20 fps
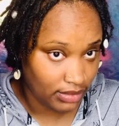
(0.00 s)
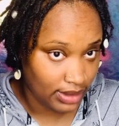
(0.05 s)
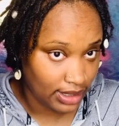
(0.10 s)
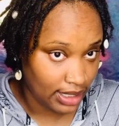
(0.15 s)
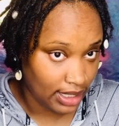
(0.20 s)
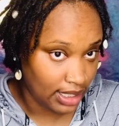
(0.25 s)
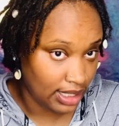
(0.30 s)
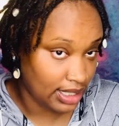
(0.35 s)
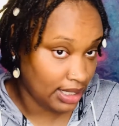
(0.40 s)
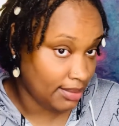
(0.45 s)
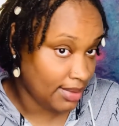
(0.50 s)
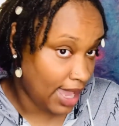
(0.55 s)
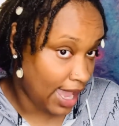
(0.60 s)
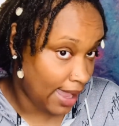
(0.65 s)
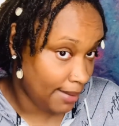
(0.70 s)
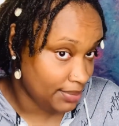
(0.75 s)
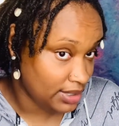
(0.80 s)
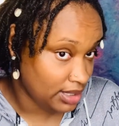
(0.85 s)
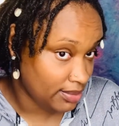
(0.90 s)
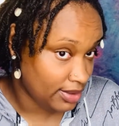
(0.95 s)
and I'm
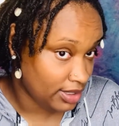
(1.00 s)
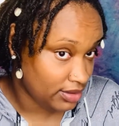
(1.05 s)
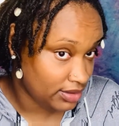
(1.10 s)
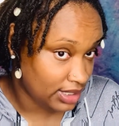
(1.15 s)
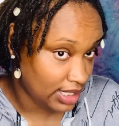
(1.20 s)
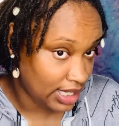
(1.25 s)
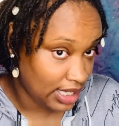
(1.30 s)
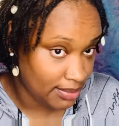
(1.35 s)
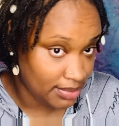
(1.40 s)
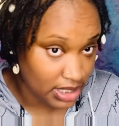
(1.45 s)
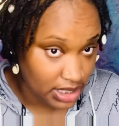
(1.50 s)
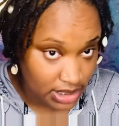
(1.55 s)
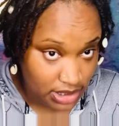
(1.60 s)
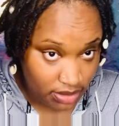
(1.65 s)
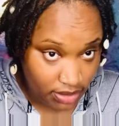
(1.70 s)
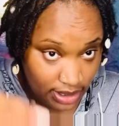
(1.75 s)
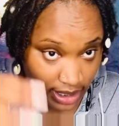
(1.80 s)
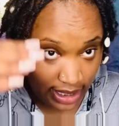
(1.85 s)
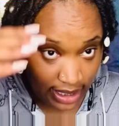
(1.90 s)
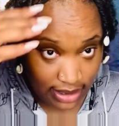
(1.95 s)
happy about that, because
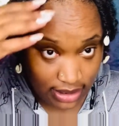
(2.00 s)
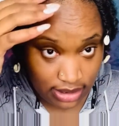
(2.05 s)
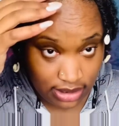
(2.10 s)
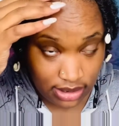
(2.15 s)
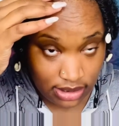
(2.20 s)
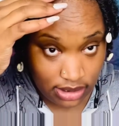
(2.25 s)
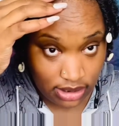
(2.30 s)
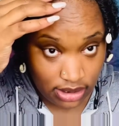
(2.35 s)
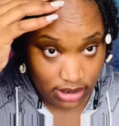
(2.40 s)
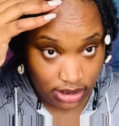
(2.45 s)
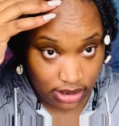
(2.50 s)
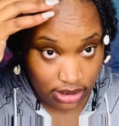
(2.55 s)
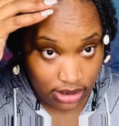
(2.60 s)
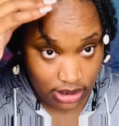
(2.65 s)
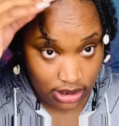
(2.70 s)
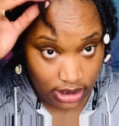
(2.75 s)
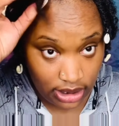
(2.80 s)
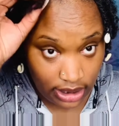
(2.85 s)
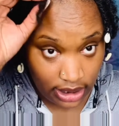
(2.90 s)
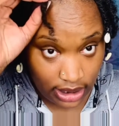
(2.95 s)
they're not
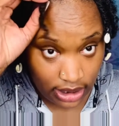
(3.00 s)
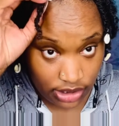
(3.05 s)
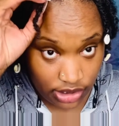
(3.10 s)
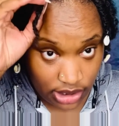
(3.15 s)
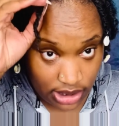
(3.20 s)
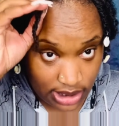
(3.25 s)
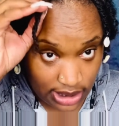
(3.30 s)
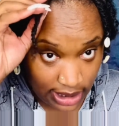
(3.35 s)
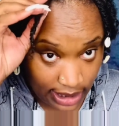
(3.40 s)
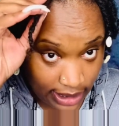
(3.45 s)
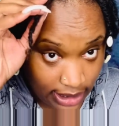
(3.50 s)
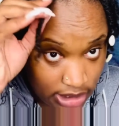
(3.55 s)
looking just like